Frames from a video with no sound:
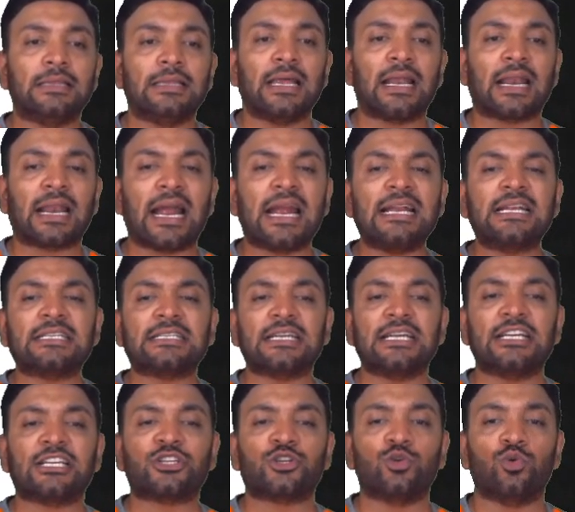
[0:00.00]
The rights
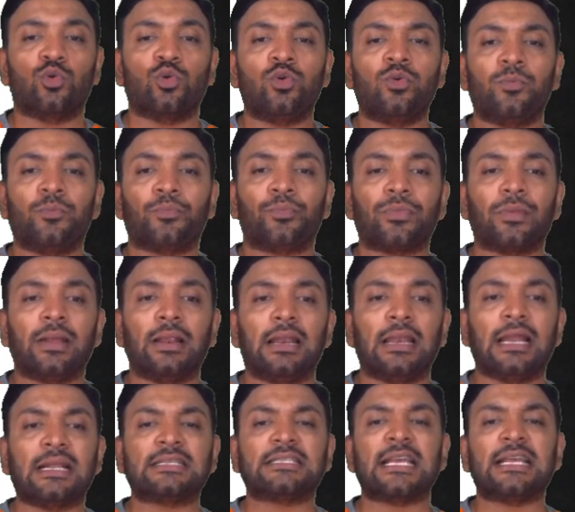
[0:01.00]
issue,
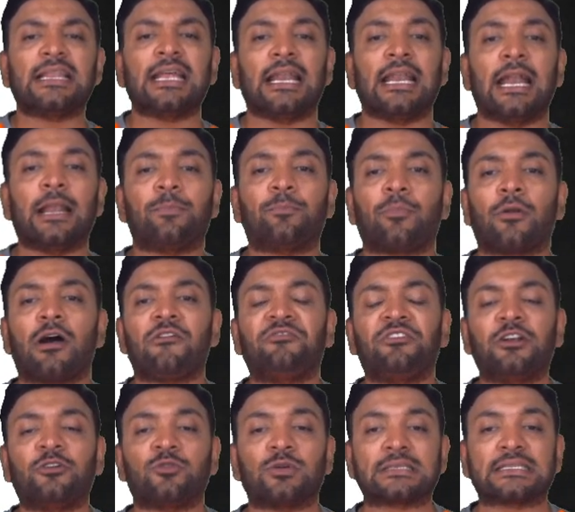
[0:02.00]
let's say the net
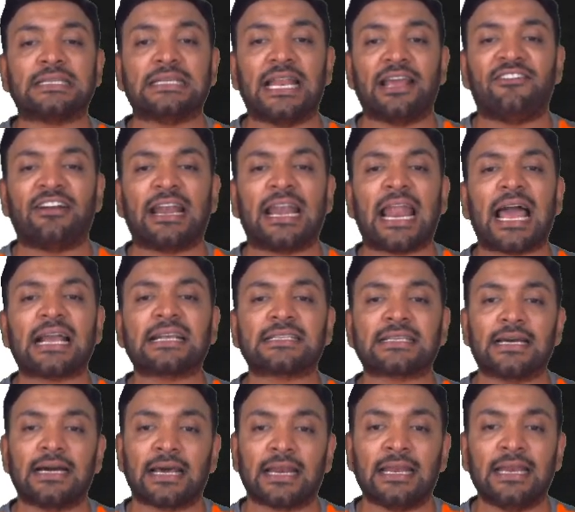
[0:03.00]
profit was 11
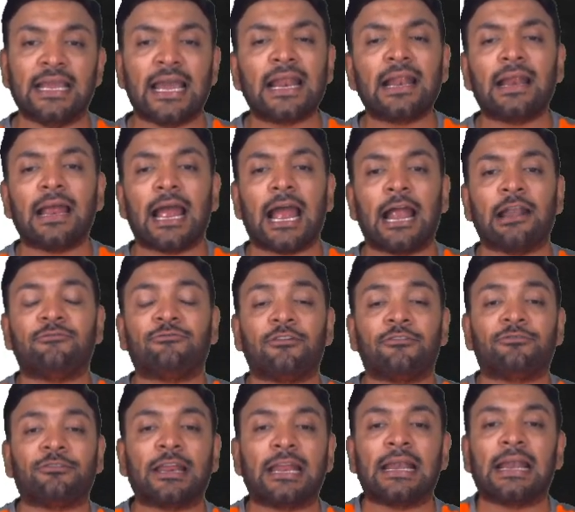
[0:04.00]
lakhs earlier and
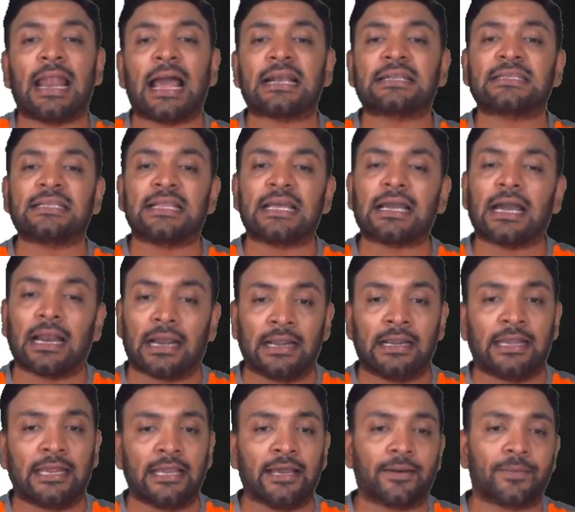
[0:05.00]
15 lakhs in the
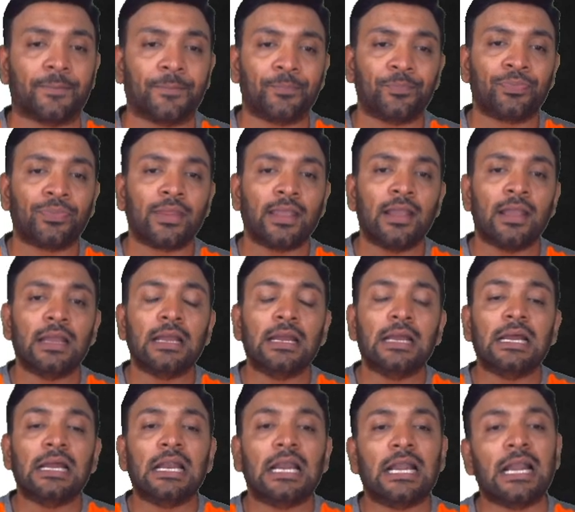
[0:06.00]
current year.
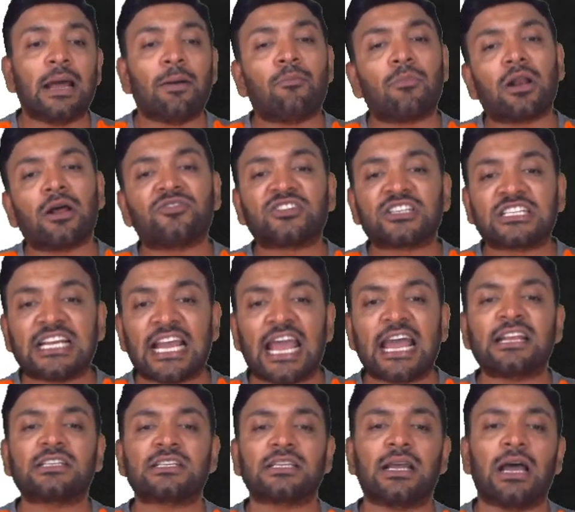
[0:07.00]
Number of
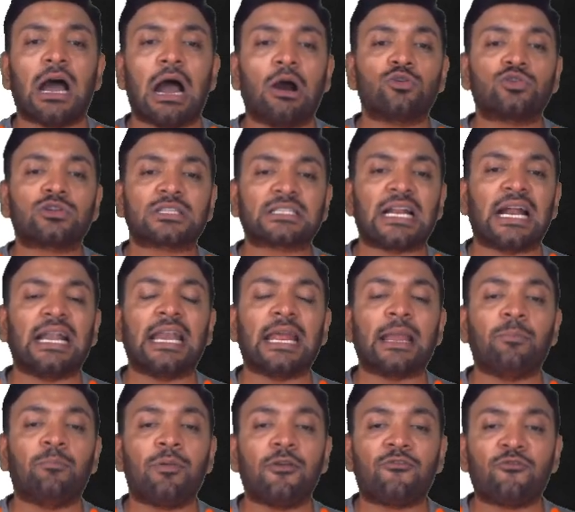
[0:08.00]
shares
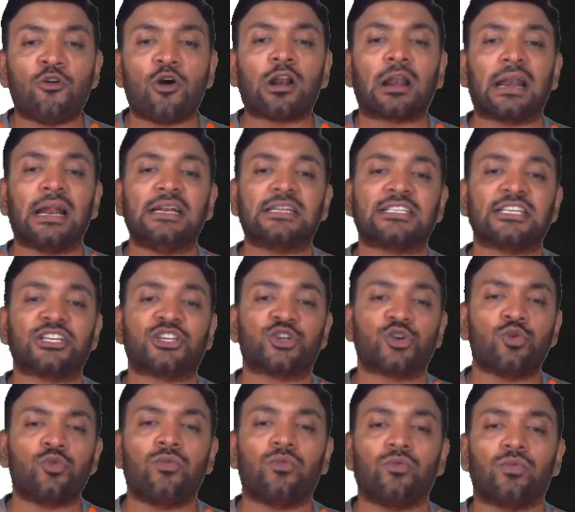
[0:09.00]
outstanding before rights
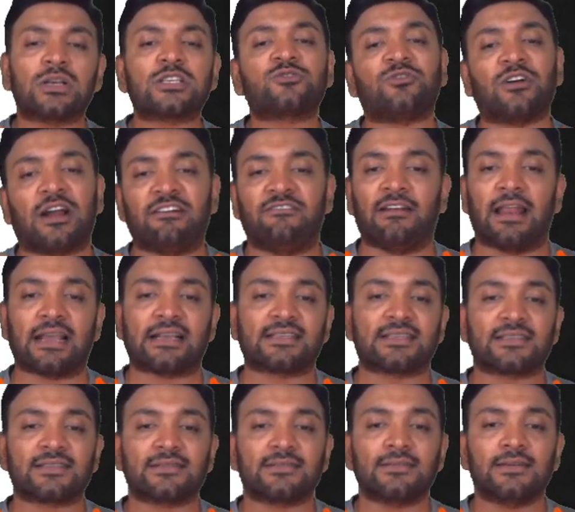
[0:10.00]
issue was 5
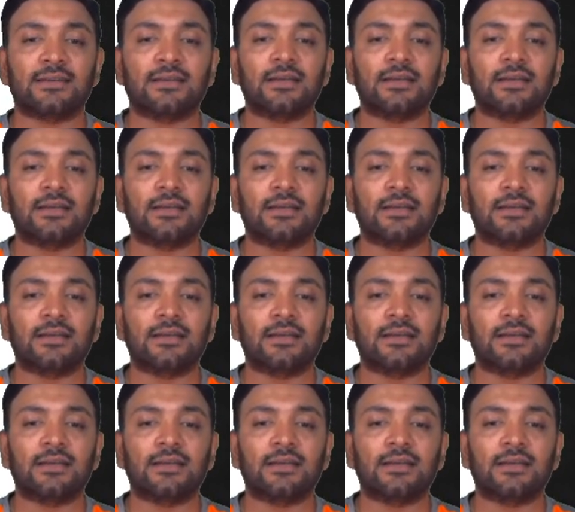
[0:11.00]
lakhs.